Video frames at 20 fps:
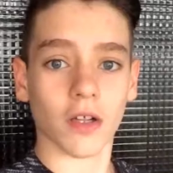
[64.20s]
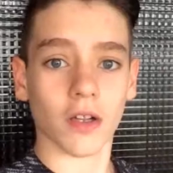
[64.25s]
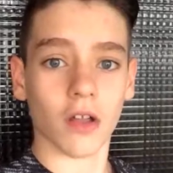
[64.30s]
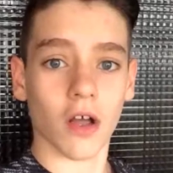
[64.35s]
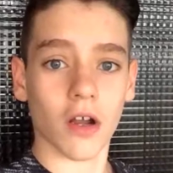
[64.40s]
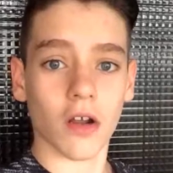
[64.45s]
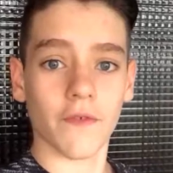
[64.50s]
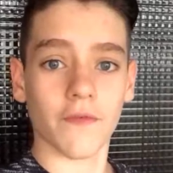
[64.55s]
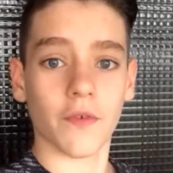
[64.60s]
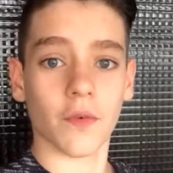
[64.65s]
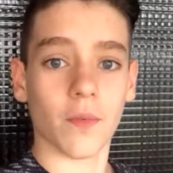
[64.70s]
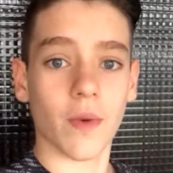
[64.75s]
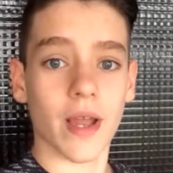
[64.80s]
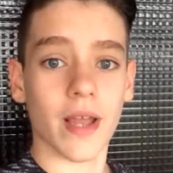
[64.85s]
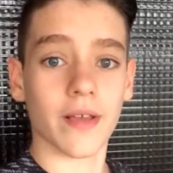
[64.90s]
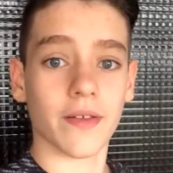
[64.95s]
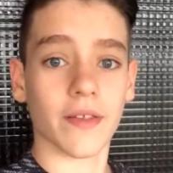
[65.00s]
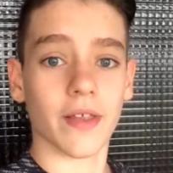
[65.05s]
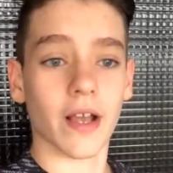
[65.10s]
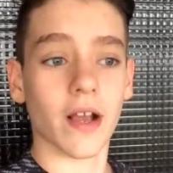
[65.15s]
a lot of the
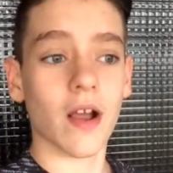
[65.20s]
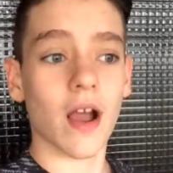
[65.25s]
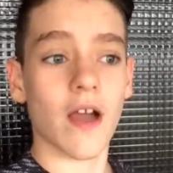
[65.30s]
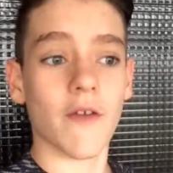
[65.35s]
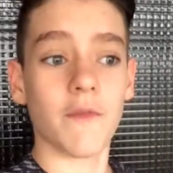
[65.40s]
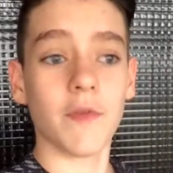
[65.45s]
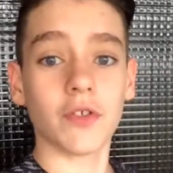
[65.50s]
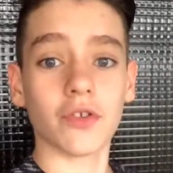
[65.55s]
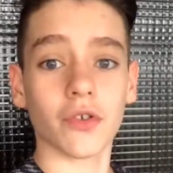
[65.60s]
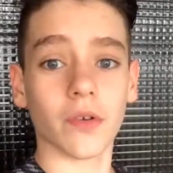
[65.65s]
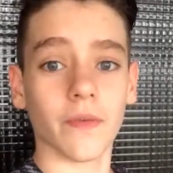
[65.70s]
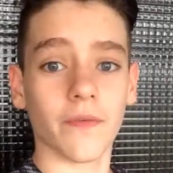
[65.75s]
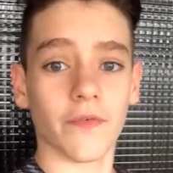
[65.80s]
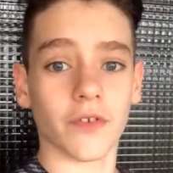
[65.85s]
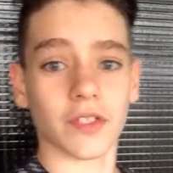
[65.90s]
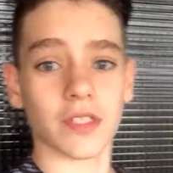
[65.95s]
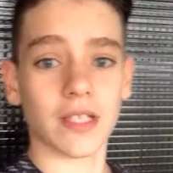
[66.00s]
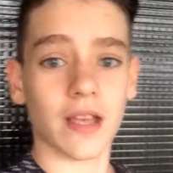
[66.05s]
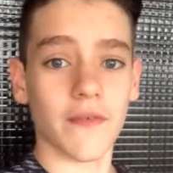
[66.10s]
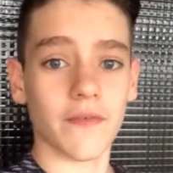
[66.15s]
way there. I've been swimming
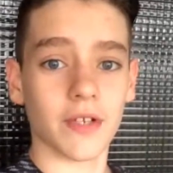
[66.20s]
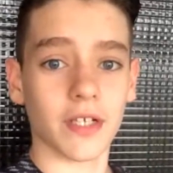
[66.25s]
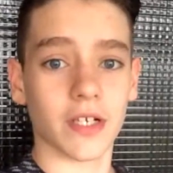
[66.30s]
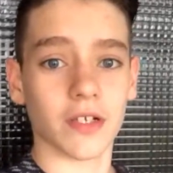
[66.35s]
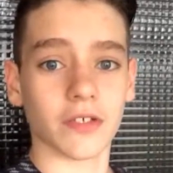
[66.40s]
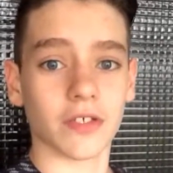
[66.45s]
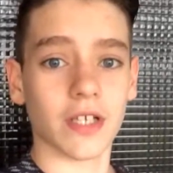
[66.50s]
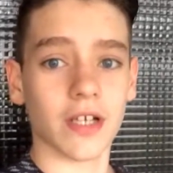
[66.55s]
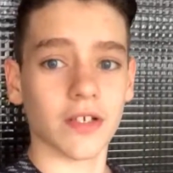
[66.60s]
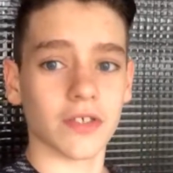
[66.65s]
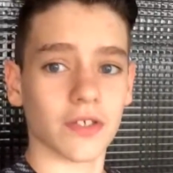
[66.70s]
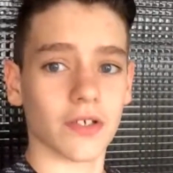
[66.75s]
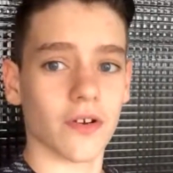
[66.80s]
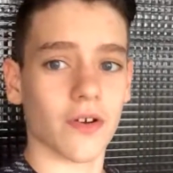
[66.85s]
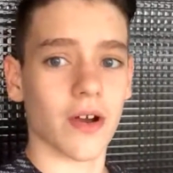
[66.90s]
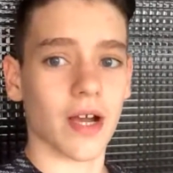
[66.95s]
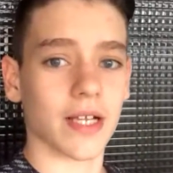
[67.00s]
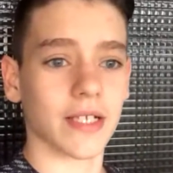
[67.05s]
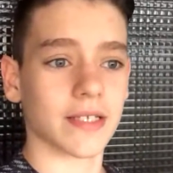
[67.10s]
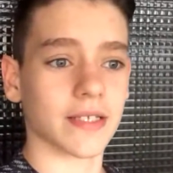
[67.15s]
for seven years now,
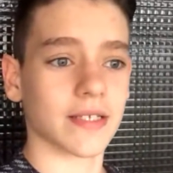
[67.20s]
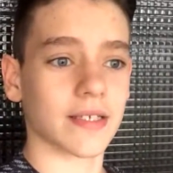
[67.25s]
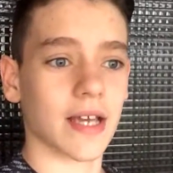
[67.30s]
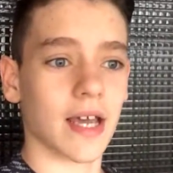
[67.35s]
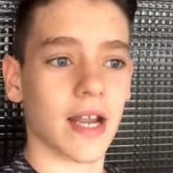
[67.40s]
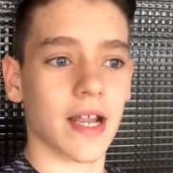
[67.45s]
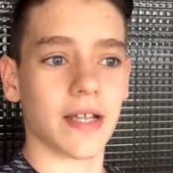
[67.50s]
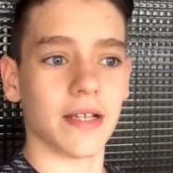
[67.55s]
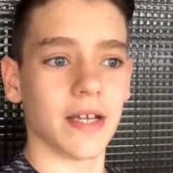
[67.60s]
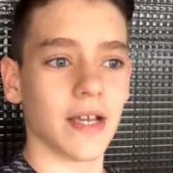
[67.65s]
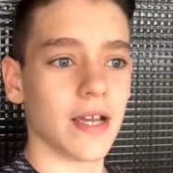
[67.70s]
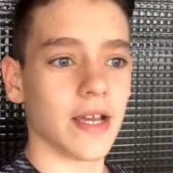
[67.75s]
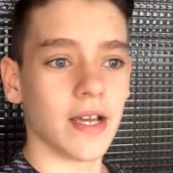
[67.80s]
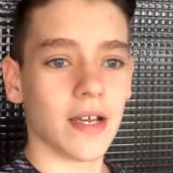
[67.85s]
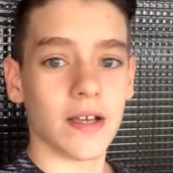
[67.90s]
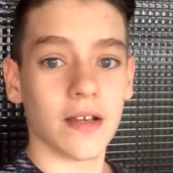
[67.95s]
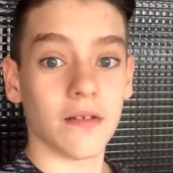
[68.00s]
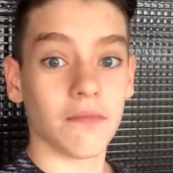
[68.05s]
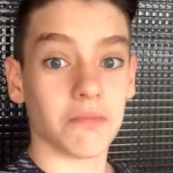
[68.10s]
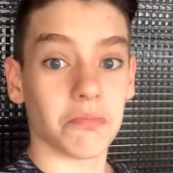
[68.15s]
so I decided
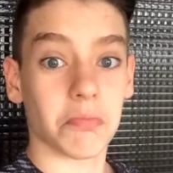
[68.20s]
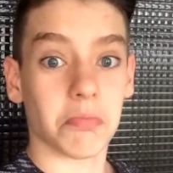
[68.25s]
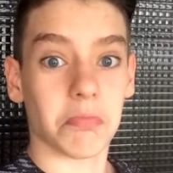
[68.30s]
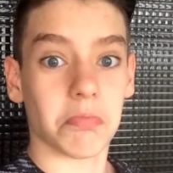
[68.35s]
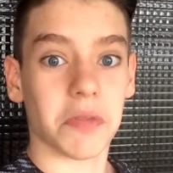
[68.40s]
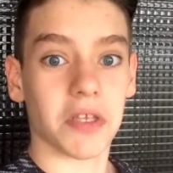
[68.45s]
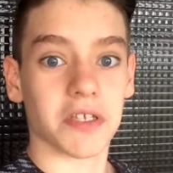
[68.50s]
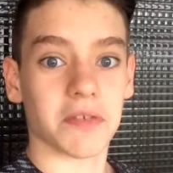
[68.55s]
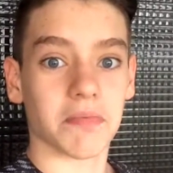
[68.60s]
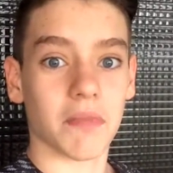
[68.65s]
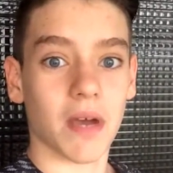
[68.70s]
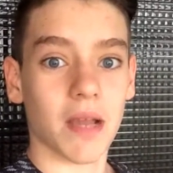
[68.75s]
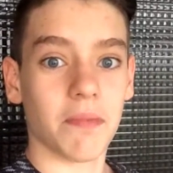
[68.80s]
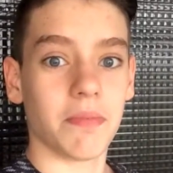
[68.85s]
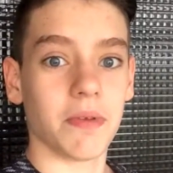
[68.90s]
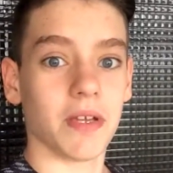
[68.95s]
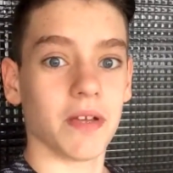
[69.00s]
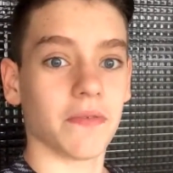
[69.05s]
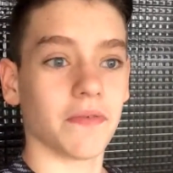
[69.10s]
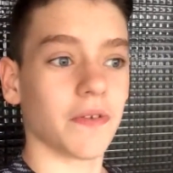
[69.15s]
this might
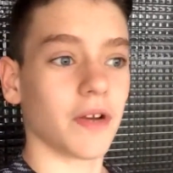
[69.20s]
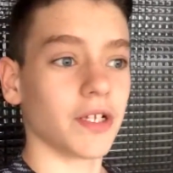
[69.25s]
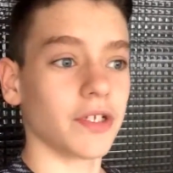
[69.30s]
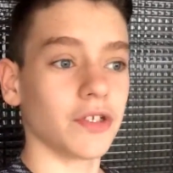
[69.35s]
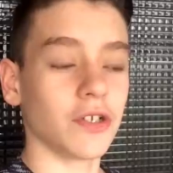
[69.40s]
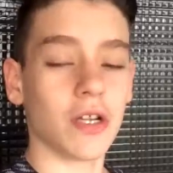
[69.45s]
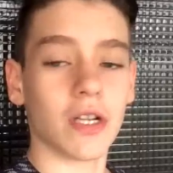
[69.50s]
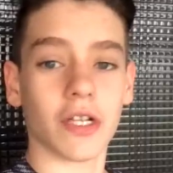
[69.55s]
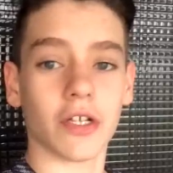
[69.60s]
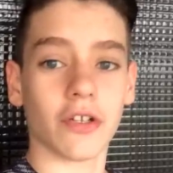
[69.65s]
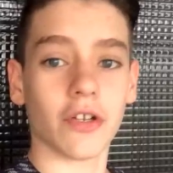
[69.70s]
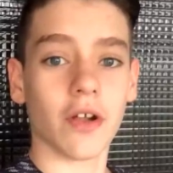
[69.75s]
be a fun journey.